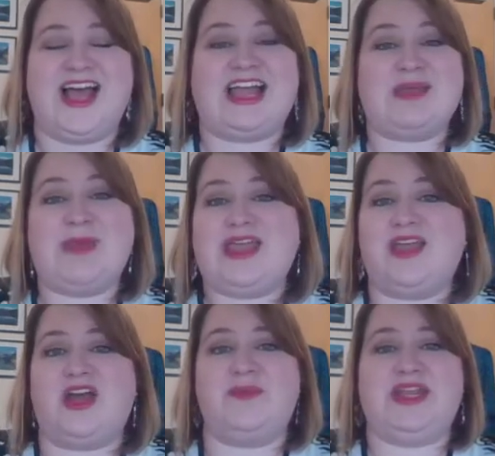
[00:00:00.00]
I can make
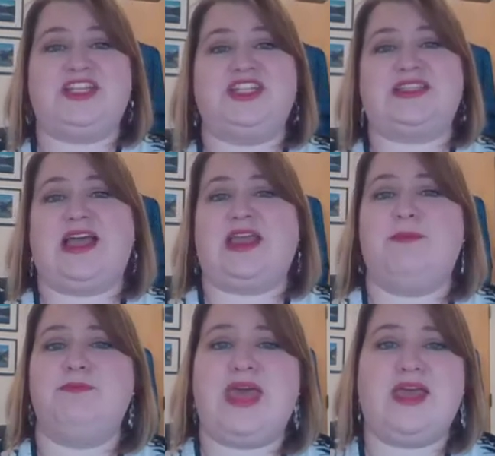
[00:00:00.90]
accommodations. I
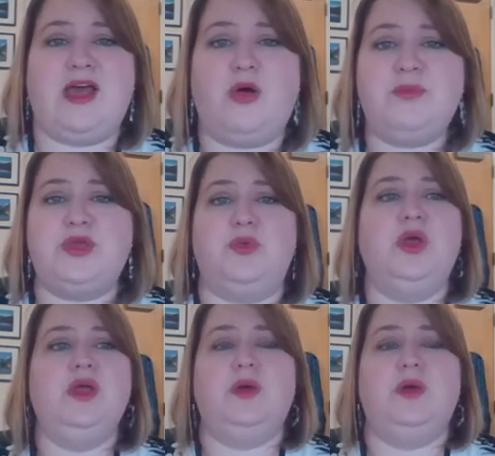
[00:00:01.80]
can help you.